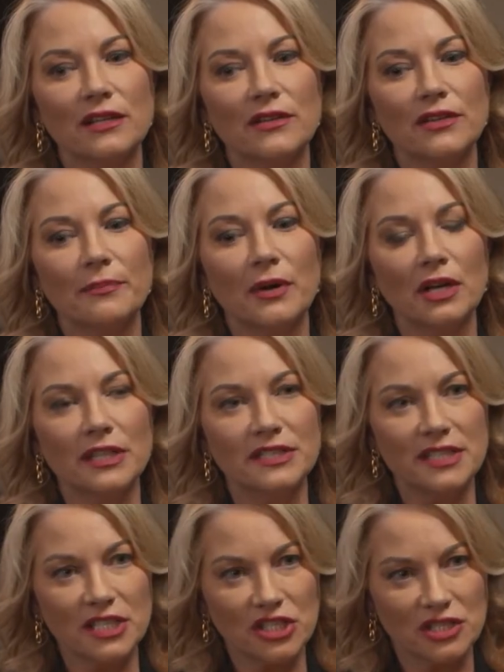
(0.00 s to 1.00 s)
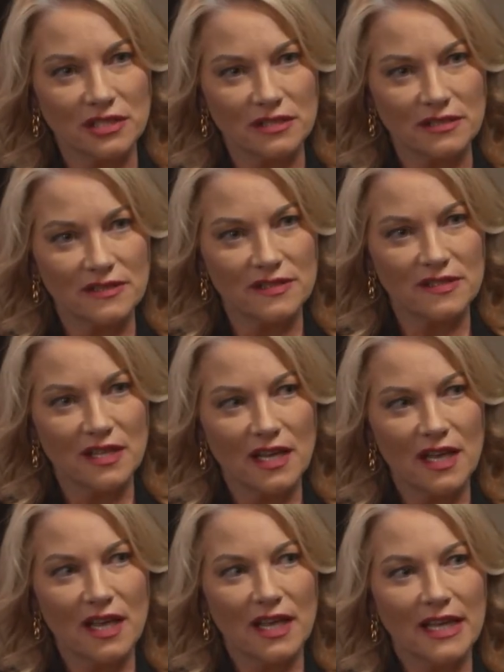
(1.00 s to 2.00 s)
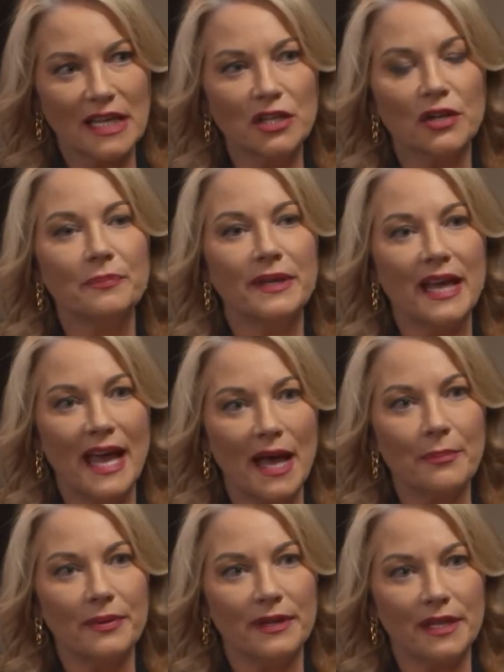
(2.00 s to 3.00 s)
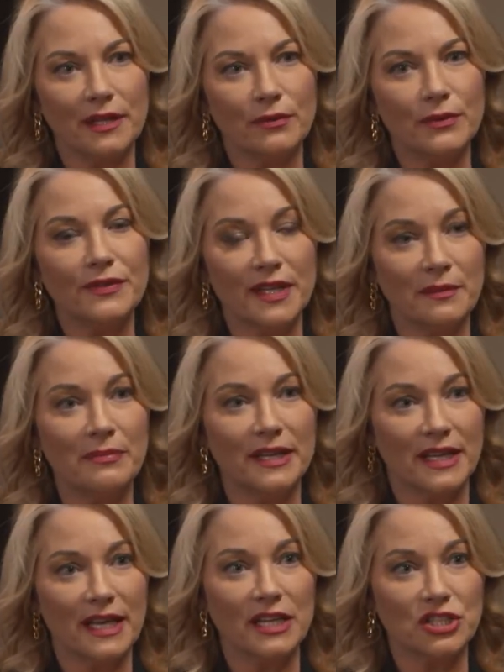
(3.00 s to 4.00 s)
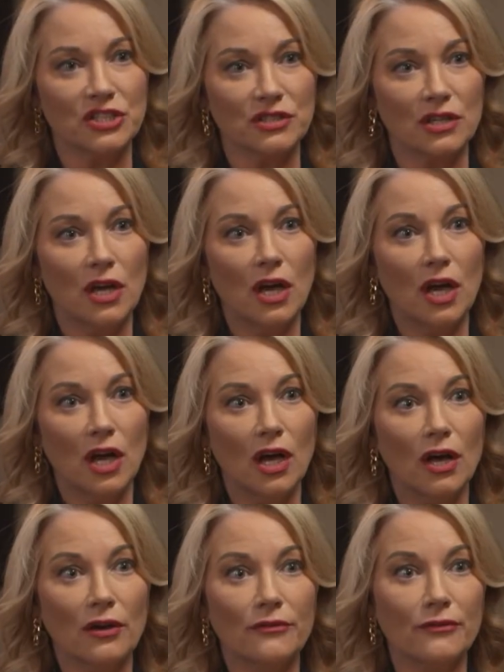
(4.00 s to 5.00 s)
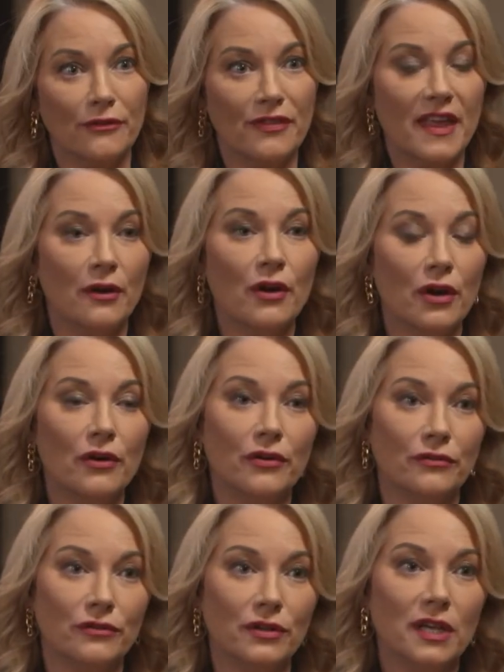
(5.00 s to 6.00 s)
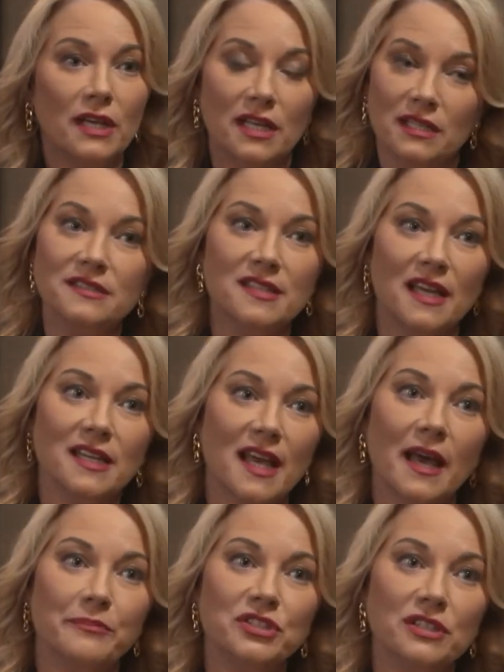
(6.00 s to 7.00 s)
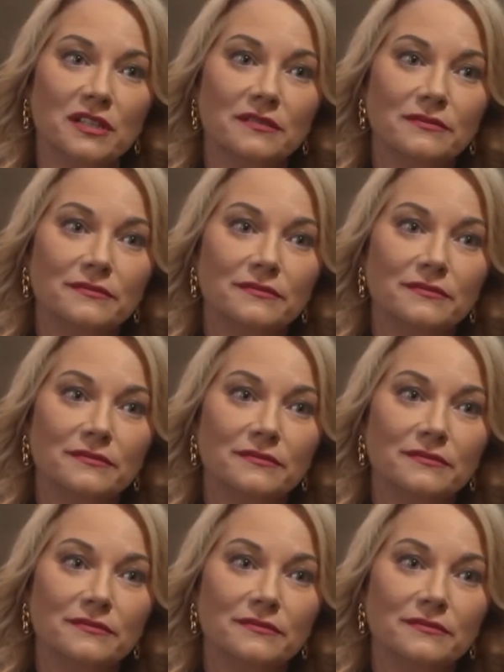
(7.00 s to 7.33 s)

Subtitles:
the politicians cannot be happy with the implication of their own in-state capture.